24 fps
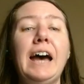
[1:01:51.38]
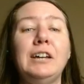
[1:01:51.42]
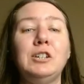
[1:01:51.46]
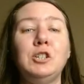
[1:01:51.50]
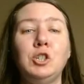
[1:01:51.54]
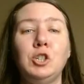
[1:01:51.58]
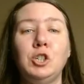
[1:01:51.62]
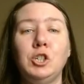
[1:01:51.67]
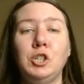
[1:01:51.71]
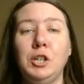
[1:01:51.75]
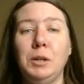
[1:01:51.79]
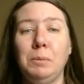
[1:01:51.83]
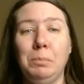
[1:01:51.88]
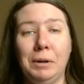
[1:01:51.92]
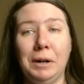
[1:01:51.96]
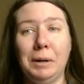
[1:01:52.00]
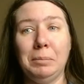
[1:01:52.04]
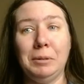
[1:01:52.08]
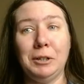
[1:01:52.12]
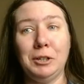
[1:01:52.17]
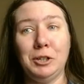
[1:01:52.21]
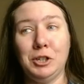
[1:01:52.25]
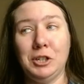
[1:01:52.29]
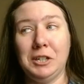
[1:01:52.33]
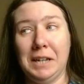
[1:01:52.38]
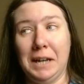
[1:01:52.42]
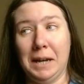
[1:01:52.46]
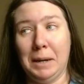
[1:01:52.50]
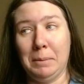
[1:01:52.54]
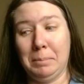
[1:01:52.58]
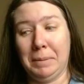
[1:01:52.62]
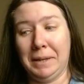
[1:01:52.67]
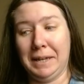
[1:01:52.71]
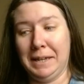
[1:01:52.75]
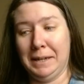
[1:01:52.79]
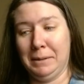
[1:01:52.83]
She probably should
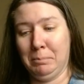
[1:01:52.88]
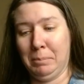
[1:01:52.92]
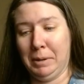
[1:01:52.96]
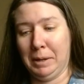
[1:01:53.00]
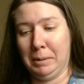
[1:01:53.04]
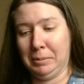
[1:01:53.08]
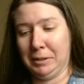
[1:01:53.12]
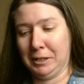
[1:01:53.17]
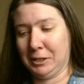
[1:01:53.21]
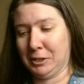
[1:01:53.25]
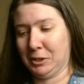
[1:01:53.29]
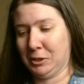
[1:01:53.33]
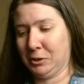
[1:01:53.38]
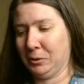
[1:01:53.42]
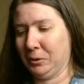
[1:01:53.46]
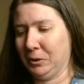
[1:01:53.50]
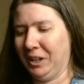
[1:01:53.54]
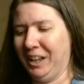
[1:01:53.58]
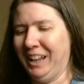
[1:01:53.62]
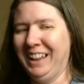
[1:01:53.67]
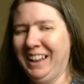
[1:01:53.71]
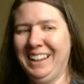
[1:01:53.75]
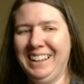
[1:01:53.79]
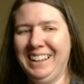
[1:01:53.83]
not be in public school.